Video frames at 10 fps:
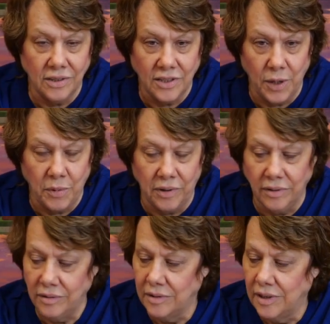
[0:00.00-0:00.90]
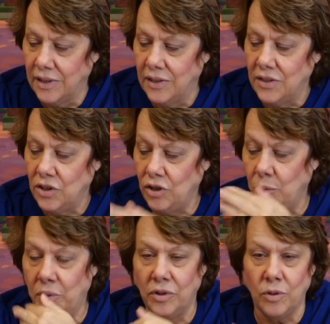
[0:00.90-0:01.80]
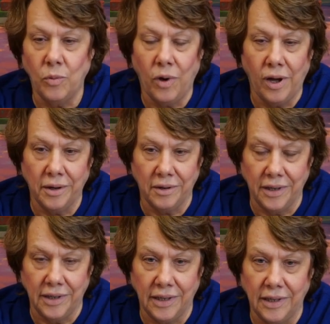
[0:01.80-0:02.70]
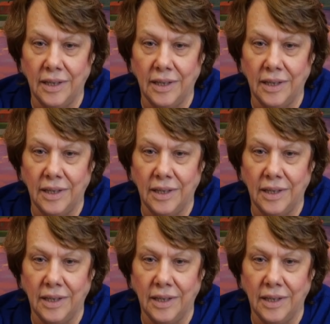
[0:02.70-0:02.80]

similar till you put the water in it.